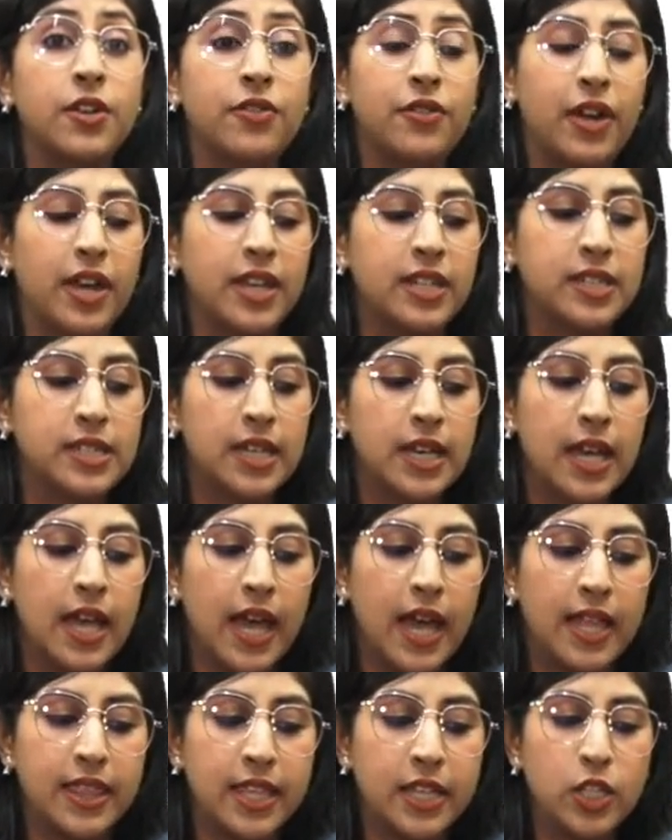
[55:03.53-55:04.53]
Right?
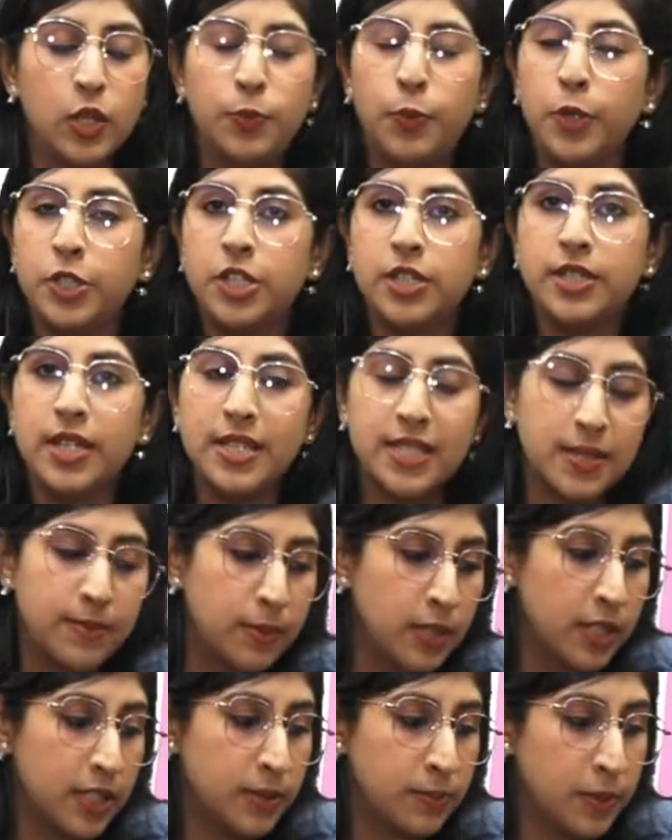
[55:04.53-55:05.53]
And then you put a
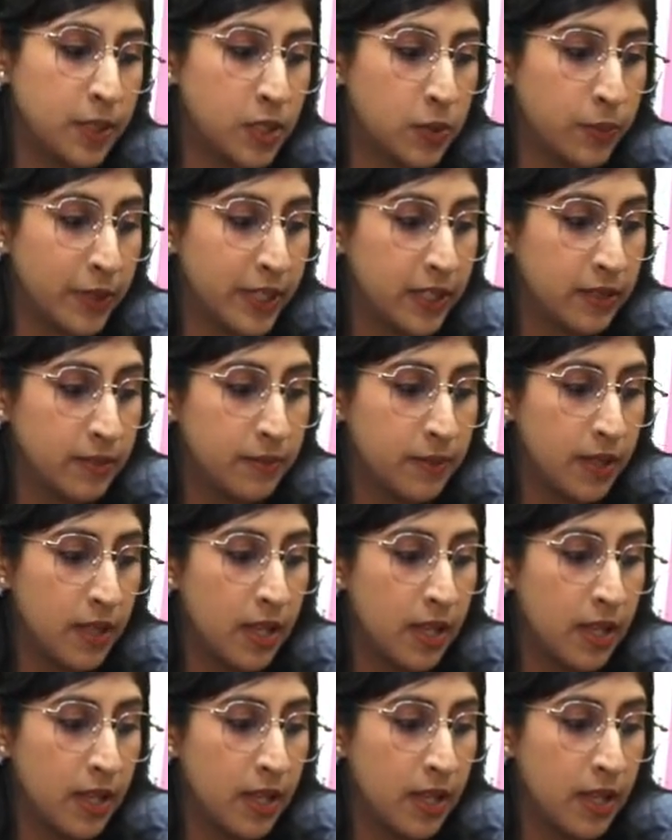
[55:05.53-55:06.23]
decimal in between.